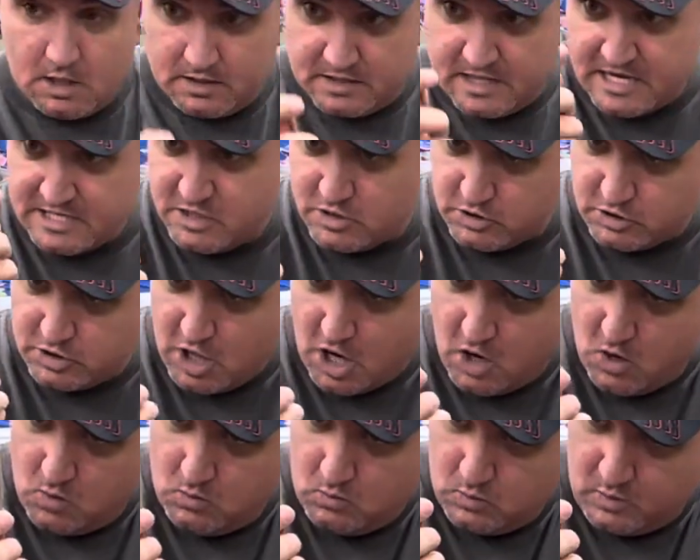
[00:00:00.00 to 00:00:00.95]
Then you can
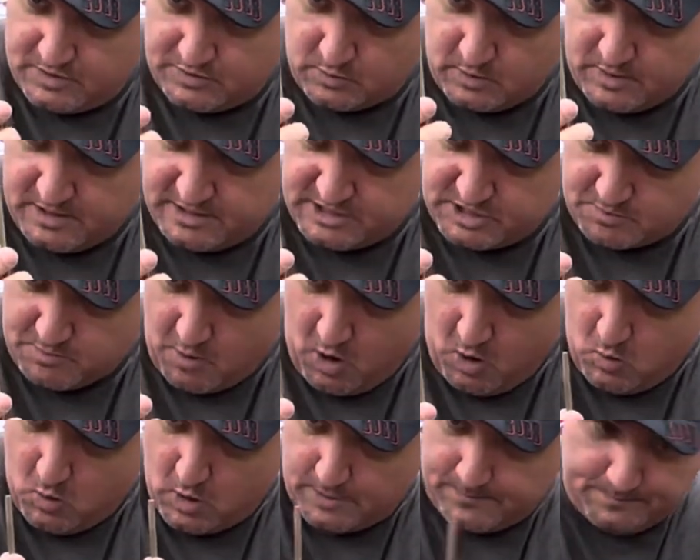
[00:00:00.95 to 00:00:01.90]
go with a really
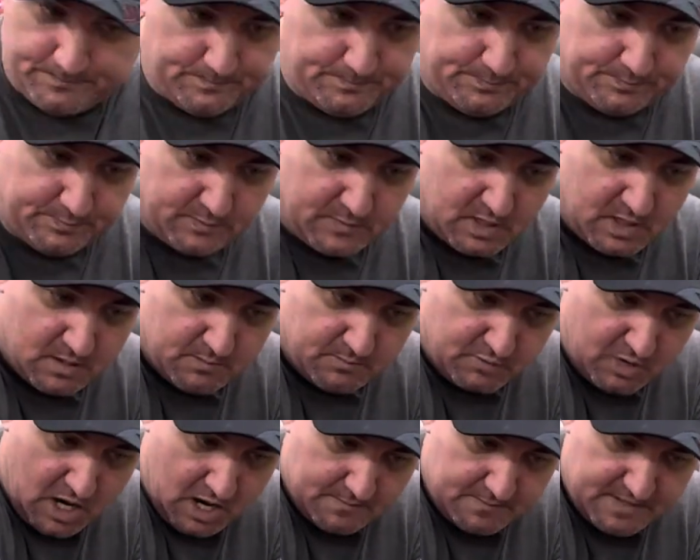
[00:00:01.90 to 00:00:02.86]
small one.
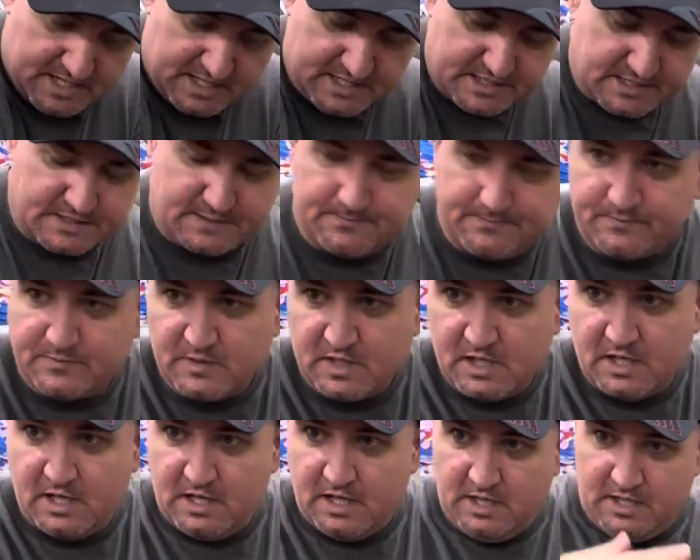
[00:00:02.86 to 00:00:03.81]
Problem is,
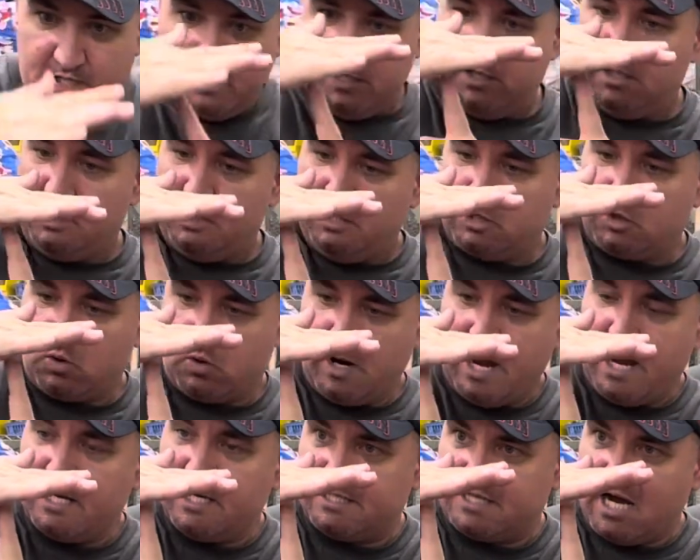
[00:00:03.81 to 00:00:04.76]
you
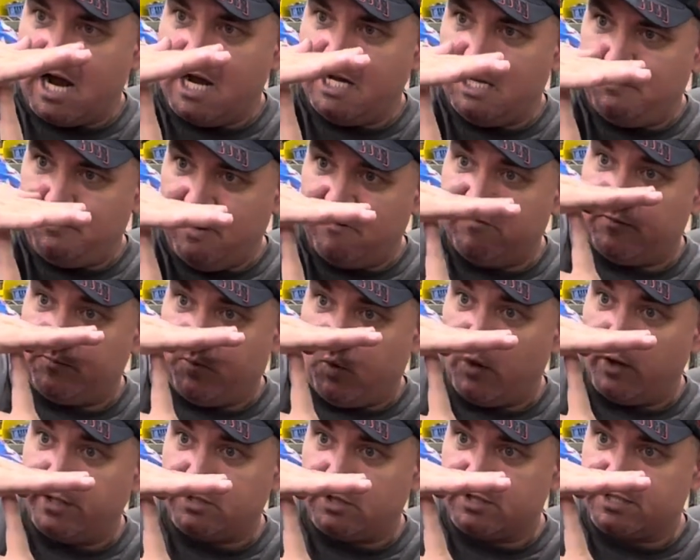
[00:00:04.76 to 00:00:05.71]
create a tiny pivot
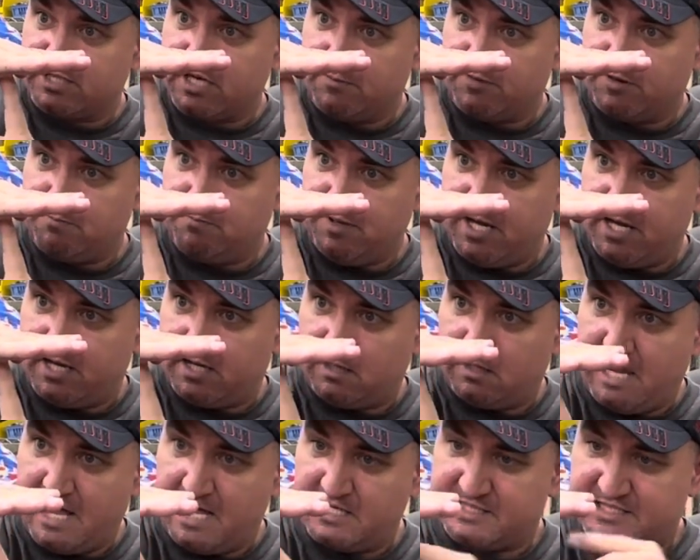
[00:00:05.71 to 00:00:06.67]
point on something big,
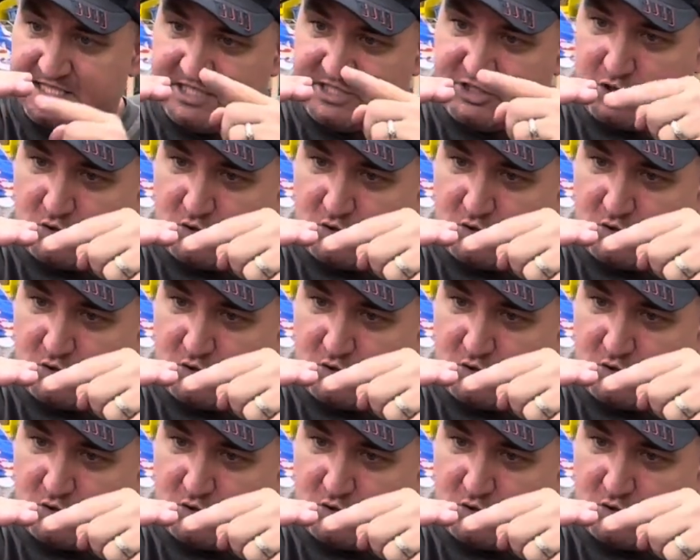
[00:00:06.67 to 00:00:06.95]
and since